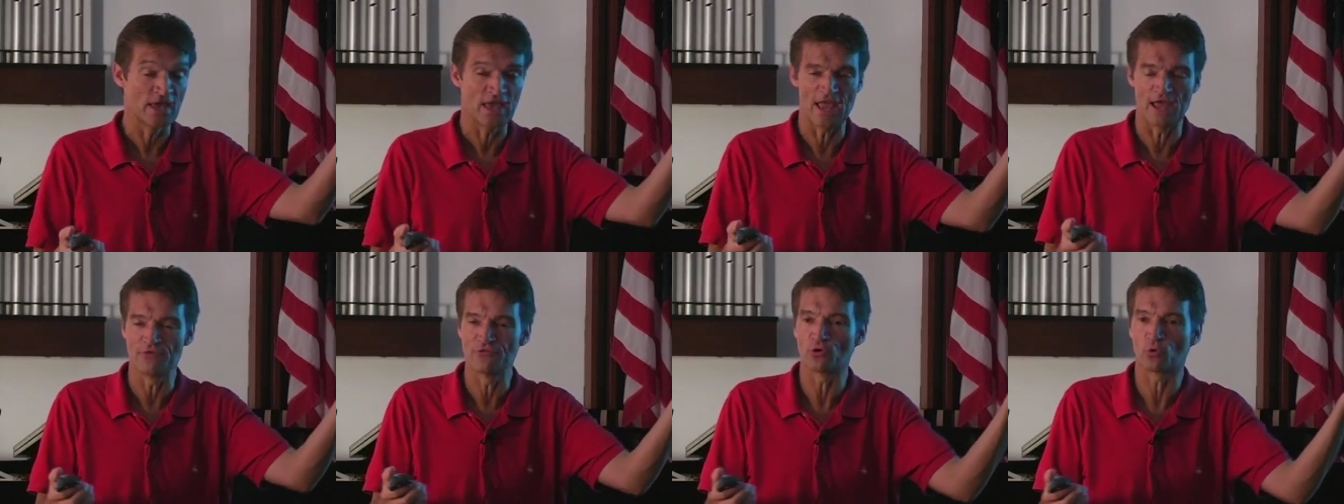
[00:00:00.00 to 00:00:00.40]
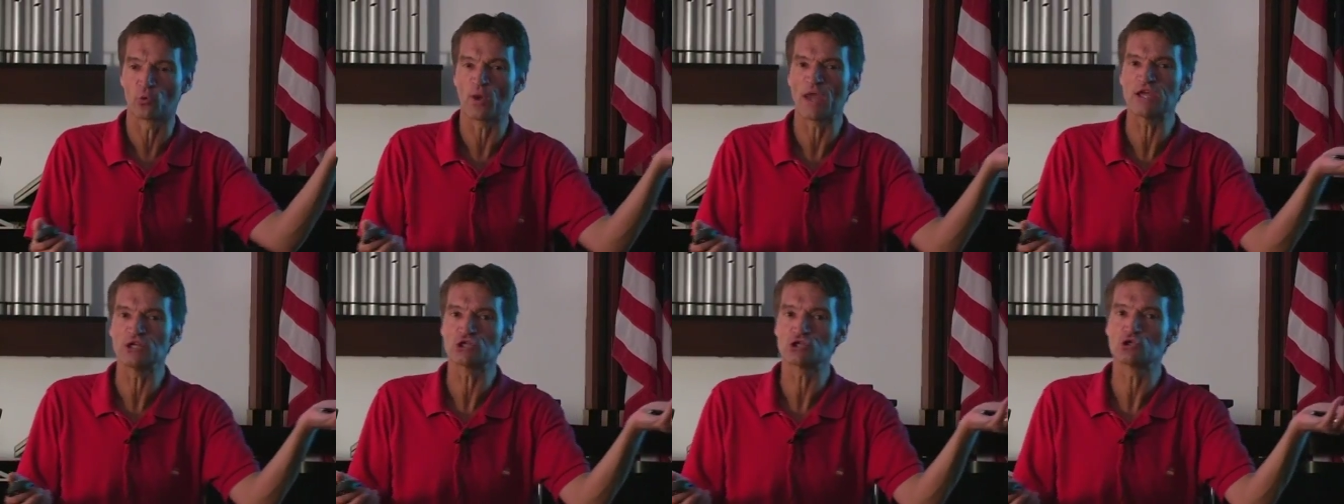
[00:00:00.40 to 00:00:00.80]
and the
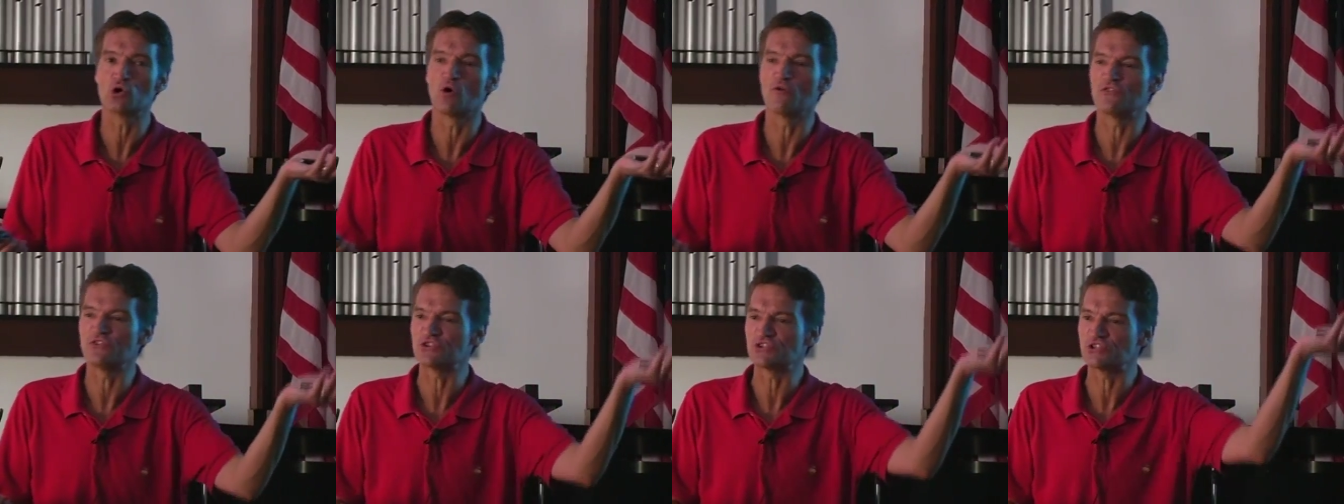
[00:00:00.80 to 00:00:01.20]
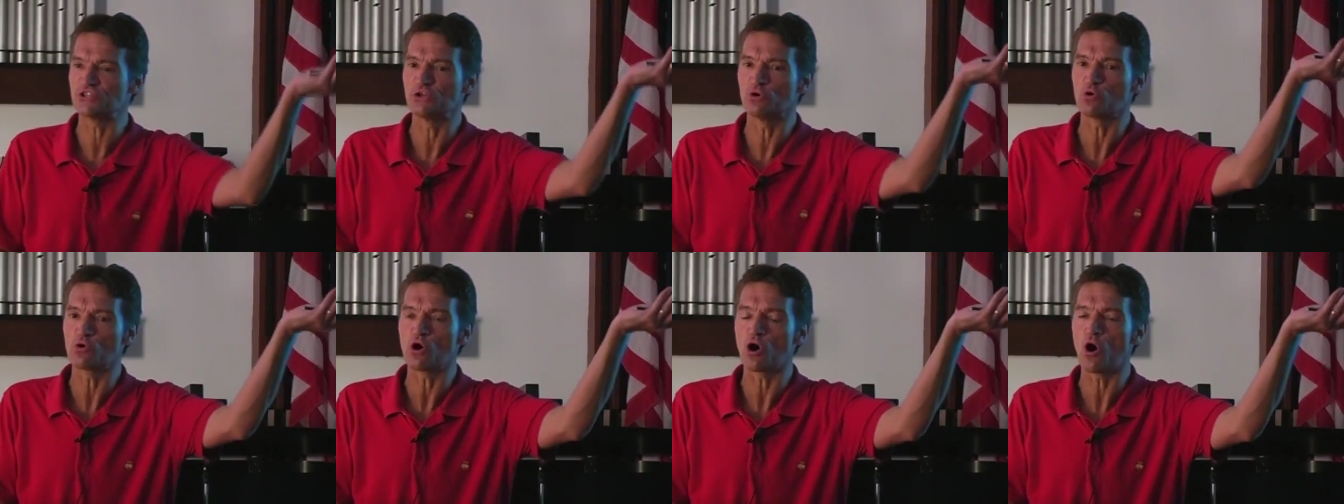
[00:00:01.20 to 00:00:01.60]
ratio of
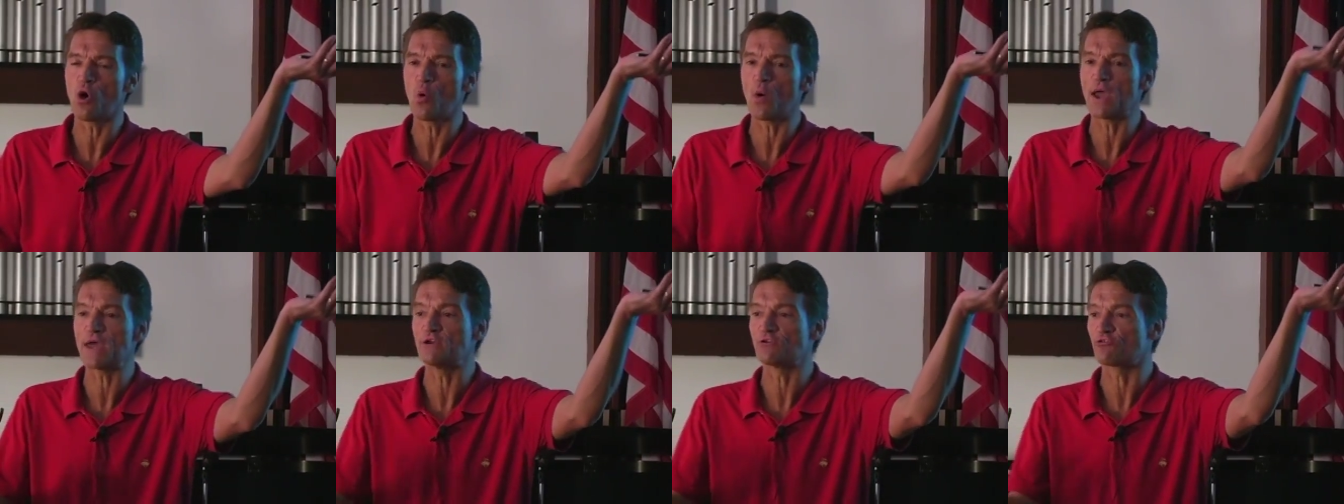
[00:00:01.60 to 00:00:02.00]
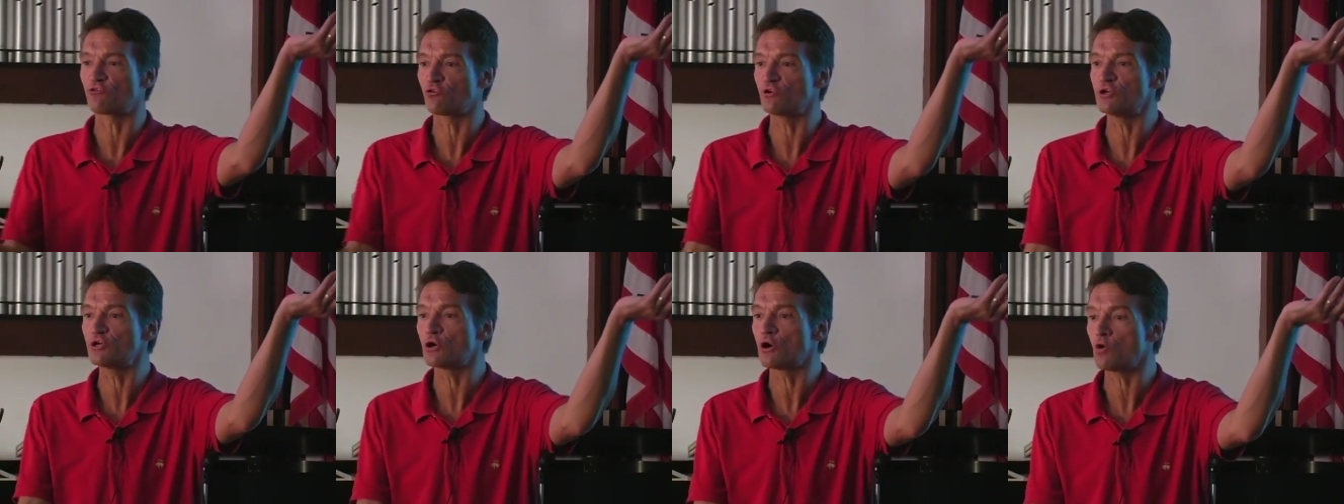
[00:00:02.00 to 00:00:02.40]
acetyl-CoA to
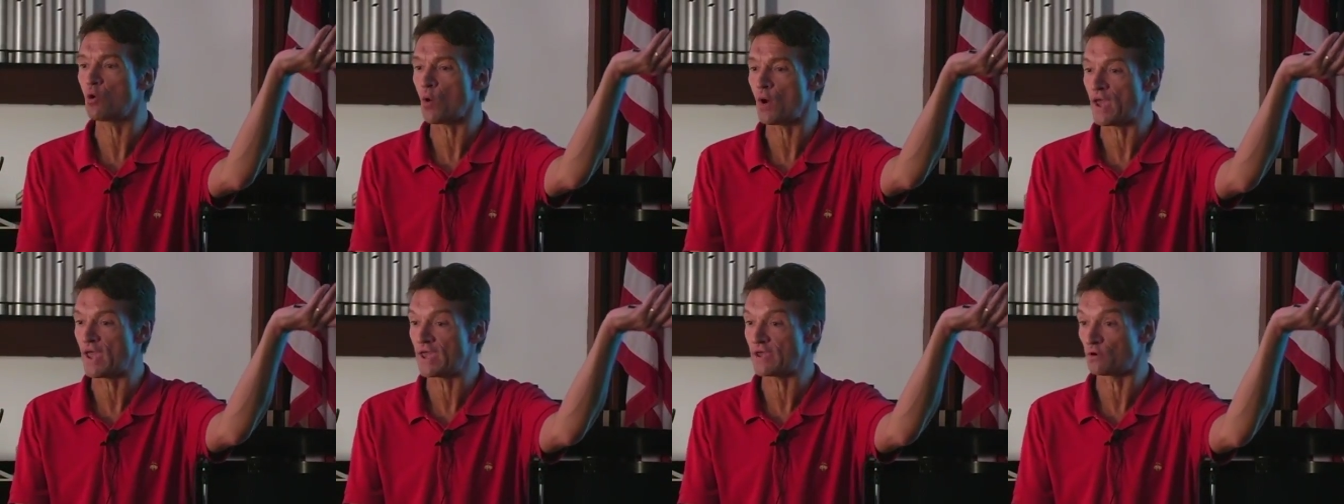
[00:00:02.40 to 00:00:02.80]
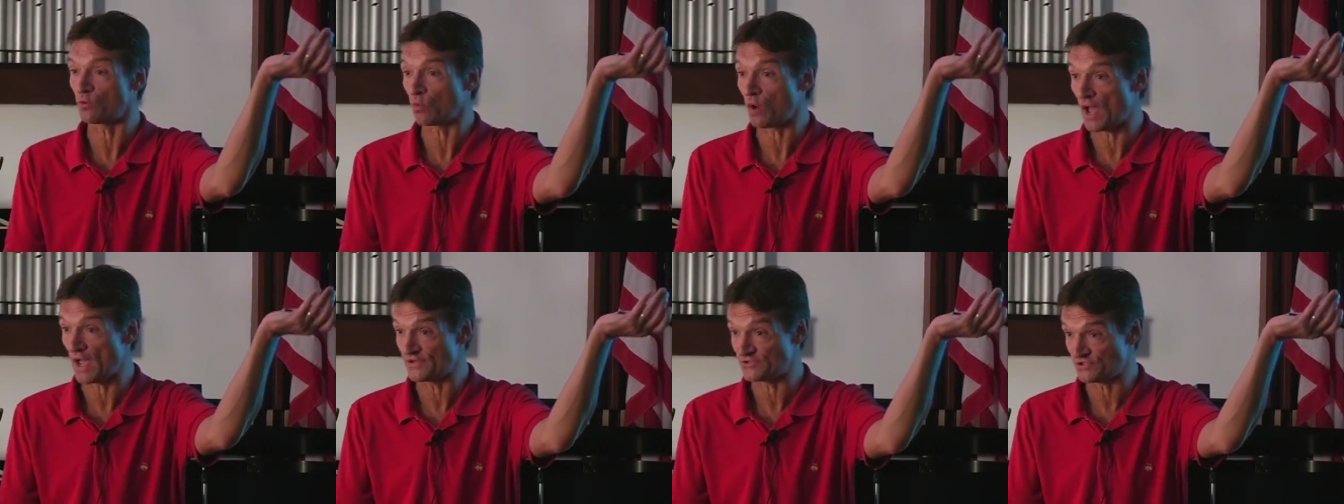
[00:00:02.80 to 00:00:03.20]
free-CoA
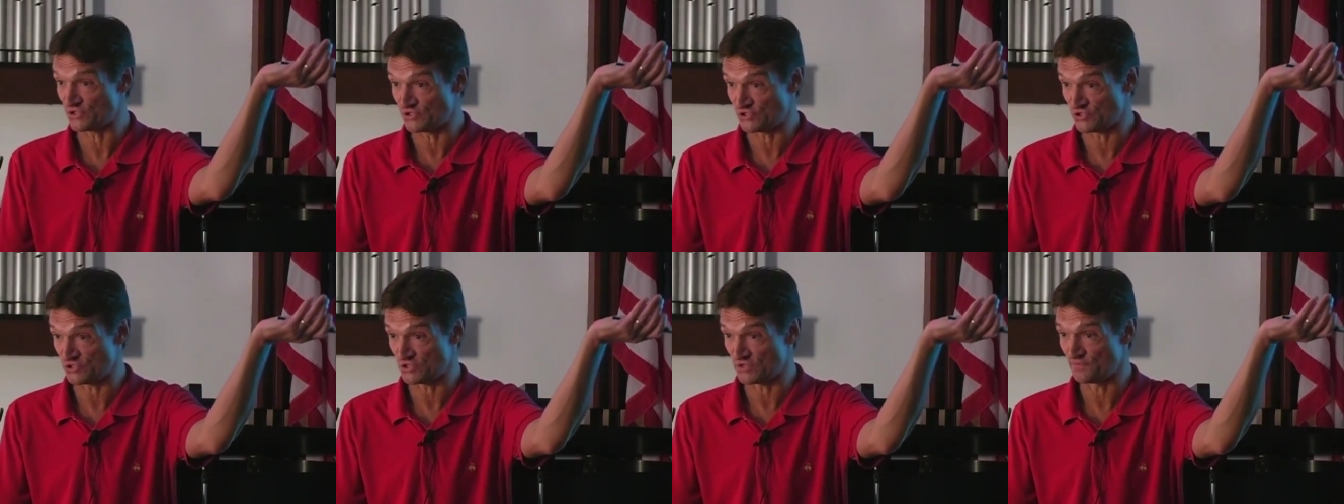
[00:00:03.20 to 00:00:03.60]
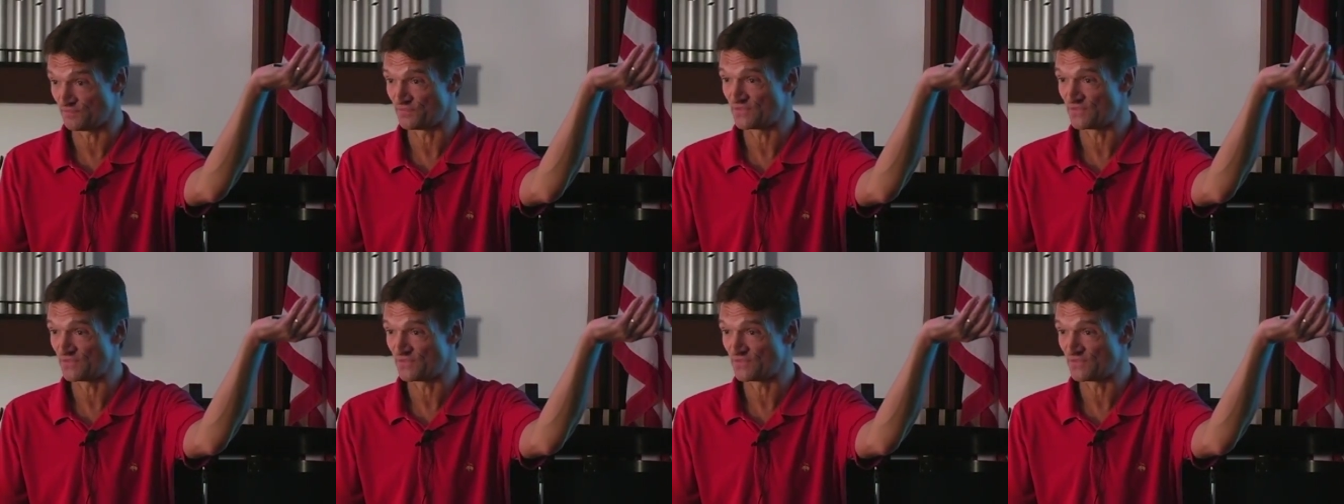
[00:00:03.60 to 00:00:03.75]
rises.